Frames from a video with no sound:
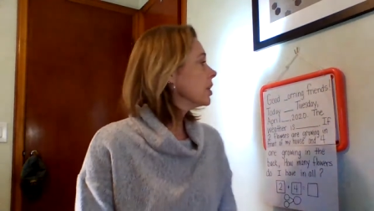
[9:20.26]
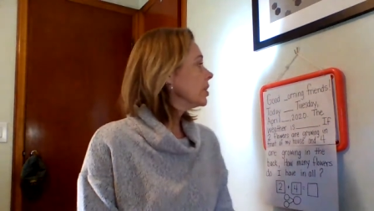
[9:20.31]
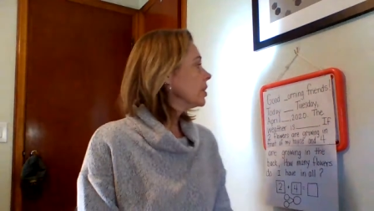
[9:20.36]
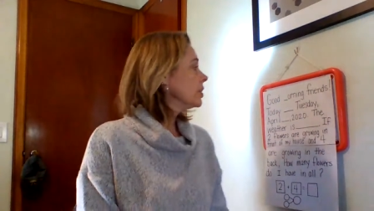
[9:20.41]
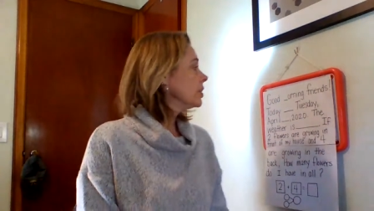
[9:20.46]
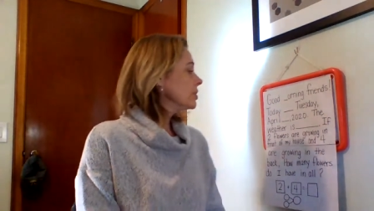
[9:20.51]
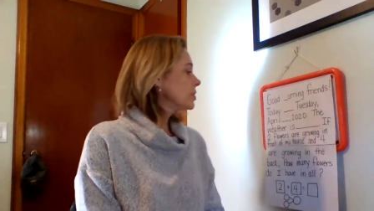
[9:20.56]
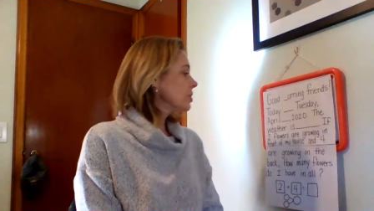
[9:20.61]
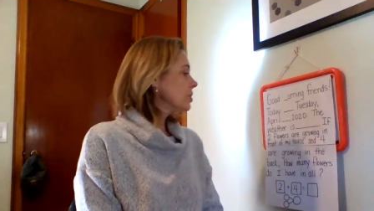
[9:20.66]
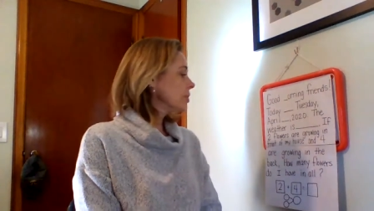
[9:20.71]

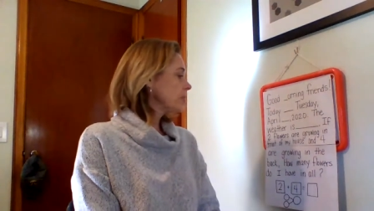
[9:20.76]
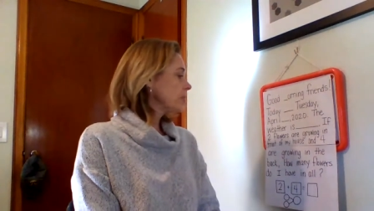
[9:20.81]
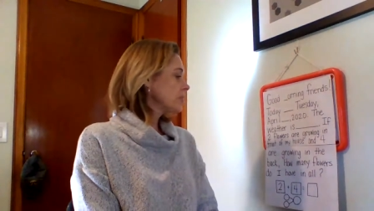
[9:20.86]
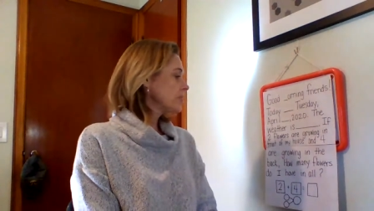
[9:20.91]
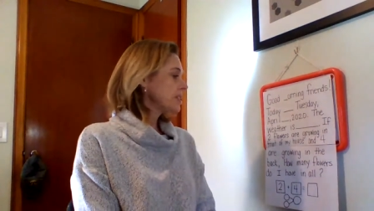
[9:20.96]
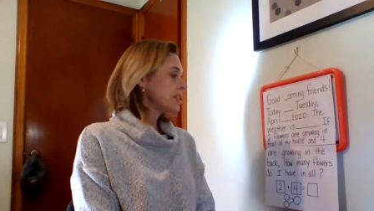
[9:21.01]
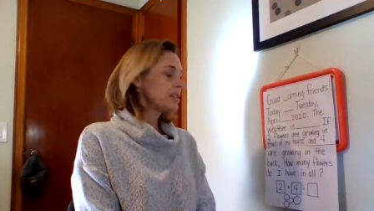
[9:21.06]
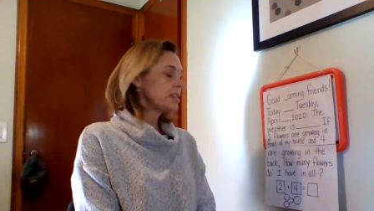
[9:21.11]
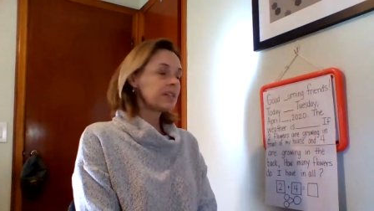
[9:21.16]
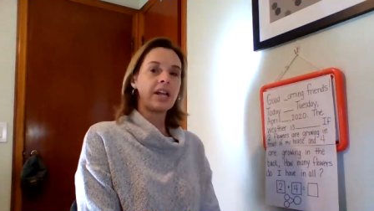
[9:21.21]
So you
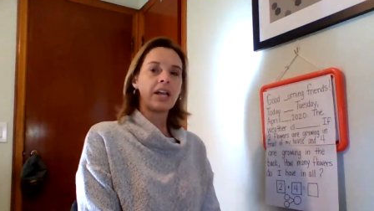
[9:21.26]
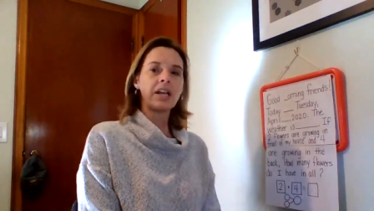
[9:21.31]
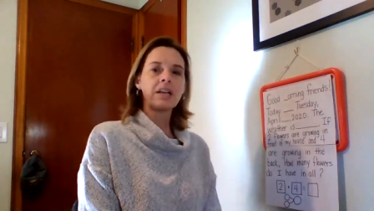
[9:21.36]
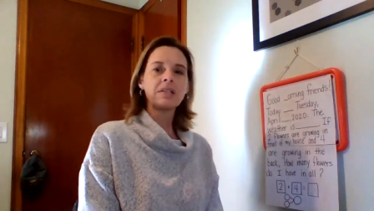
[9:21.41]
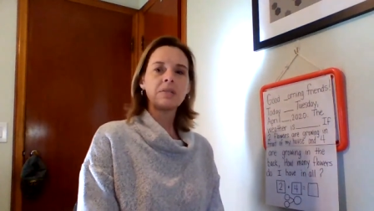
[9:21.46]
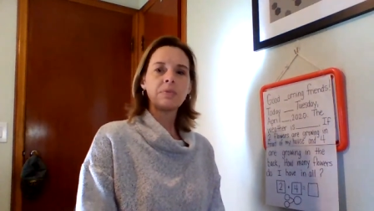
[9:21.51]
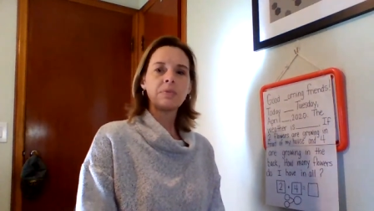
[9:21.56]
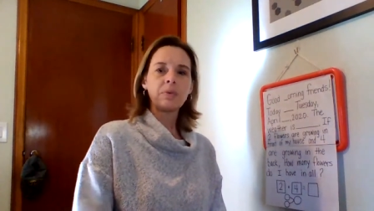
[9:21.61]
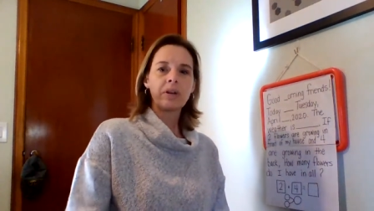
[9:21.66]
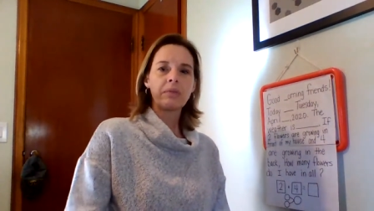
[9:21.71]
see, today's
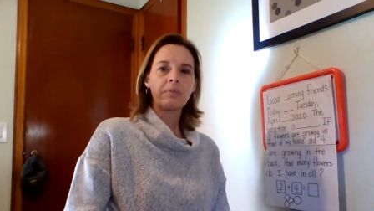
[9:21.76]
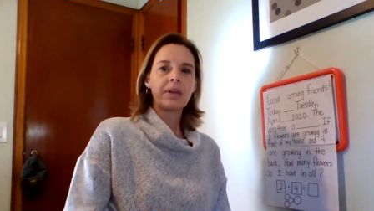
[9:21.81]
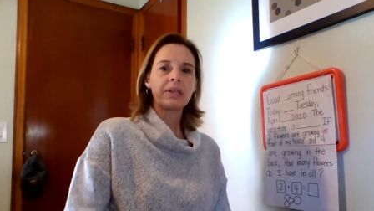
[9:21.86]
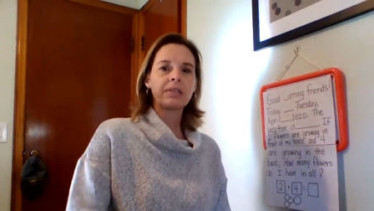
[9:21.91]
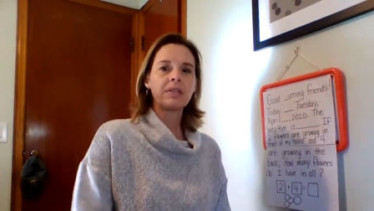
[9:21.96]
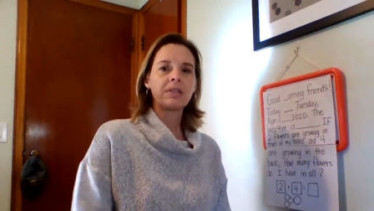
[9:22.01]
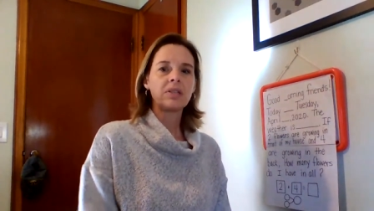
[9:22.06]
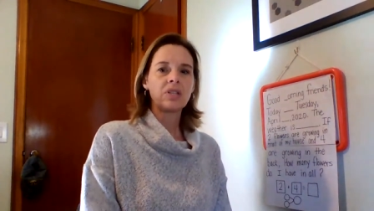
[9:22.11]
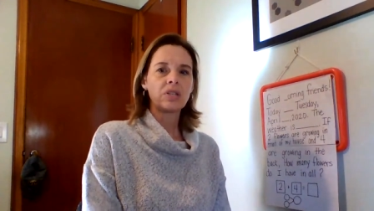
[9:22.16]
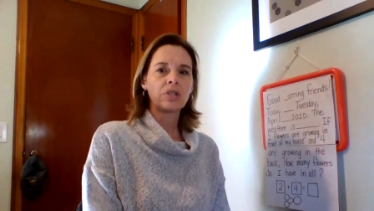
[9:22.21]
morning
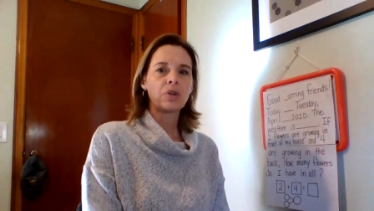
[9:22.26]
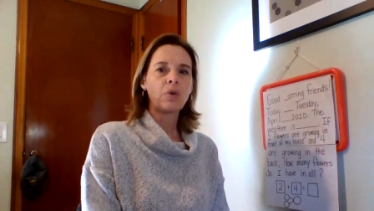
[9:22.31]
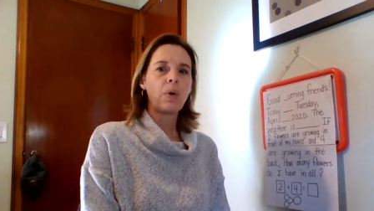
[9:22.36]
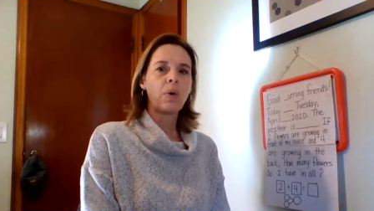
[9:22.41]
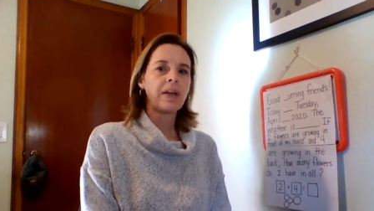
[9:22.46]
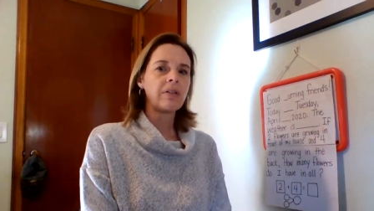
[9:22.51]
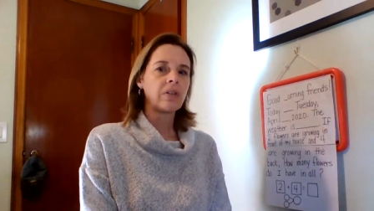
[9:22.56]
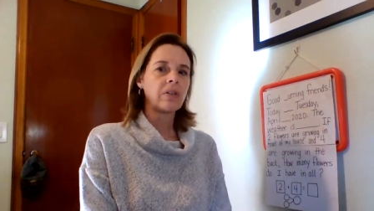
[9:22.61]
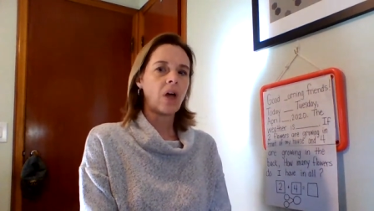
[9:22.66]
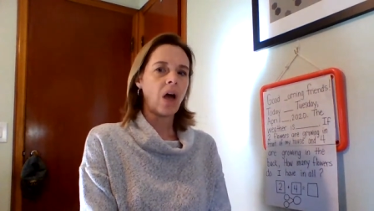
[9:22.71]
message is
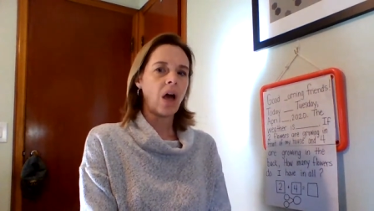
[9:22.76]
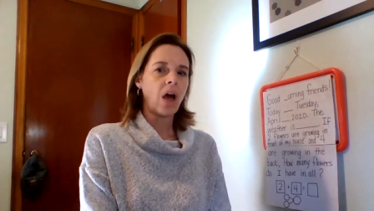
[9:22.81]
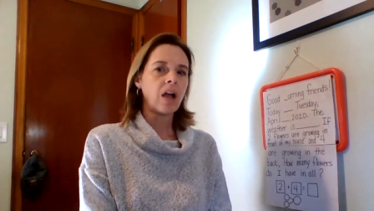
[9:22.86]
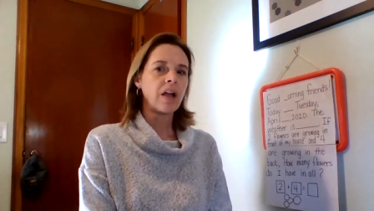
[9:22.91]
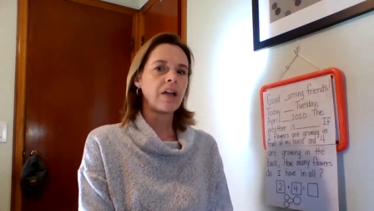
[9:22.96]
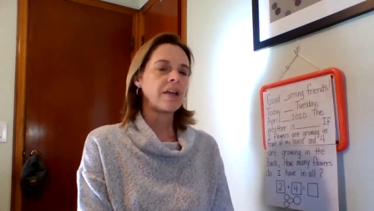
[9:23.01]
quite long.